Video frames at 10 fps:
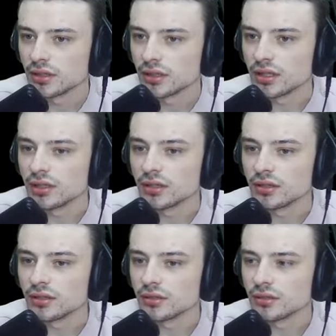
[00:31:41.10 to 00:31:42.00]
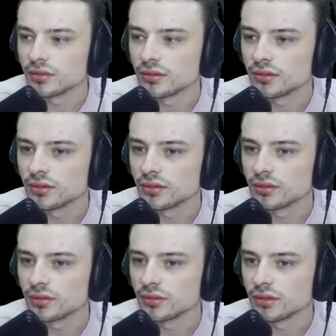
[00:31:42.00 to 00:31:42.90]
and
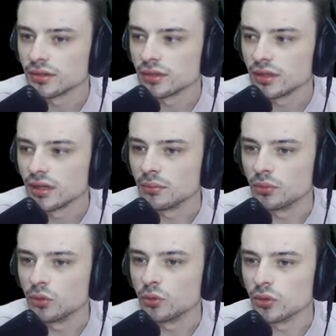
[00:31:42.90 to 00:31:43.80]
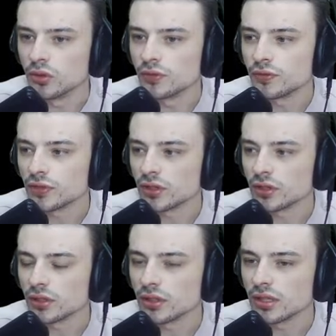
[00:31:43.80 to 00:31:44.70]
um, a blue wolf,
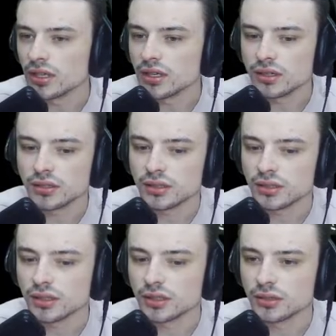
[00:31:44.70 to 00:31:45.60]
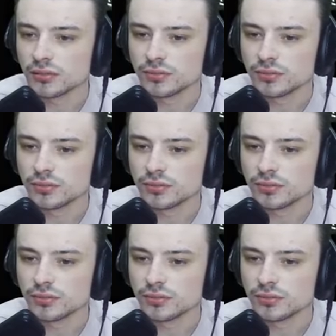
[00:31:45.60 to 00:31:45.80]
or yeah, there you go.